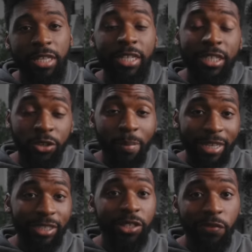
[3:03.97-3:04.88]
attention on
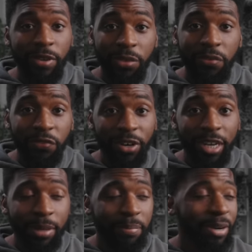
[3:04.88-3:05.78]
myself in the
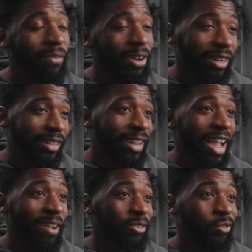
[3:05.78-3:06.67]
frame, but ironically I
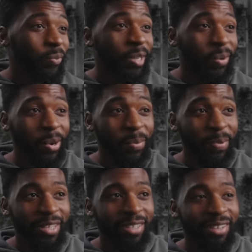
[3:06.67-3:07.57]
have this window
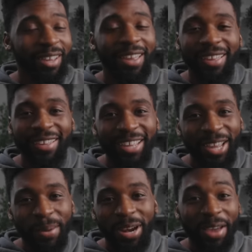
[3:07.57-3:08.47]
open.
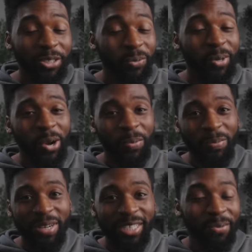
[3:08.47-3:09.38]
But I have this window open
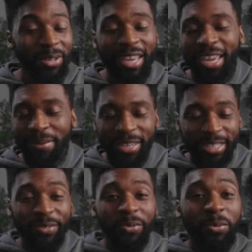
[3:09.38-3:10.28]
because I want the
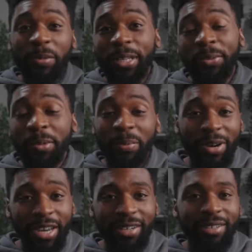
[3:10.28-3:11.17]
ambience in the room to be a little bit
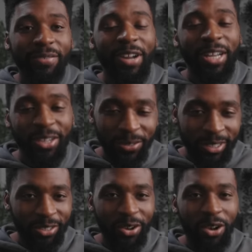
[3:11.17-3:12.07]
brighter. If I close
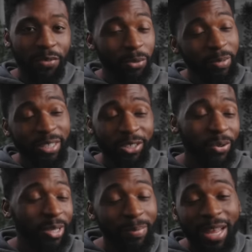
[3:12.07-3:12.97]
this off, it would be
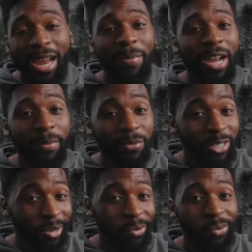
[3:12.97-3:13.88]
totally black behind me,
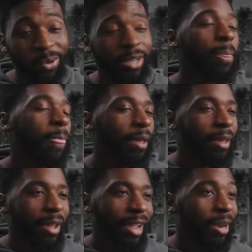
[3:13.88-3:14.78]
which I don't want.
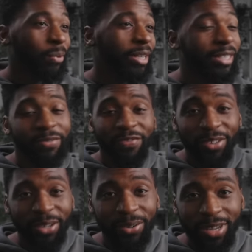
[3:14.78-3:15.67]
Kind of want it to
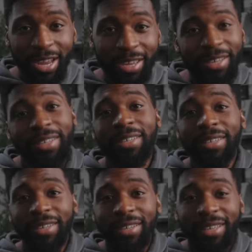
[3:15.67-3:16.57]
feel like
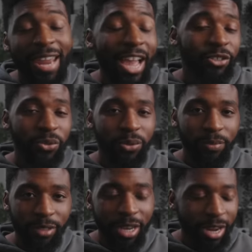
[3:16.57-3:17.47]
natural.
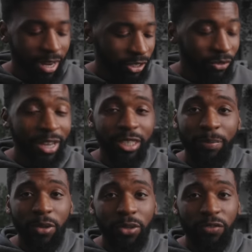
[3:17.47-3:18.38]
All right, so I
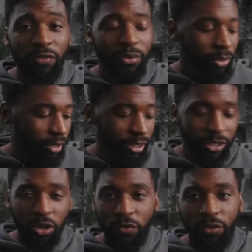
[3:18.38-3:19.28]
expose for just
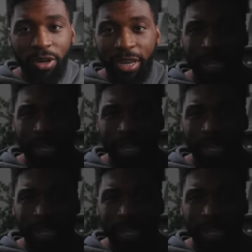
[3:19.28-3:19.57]
the overall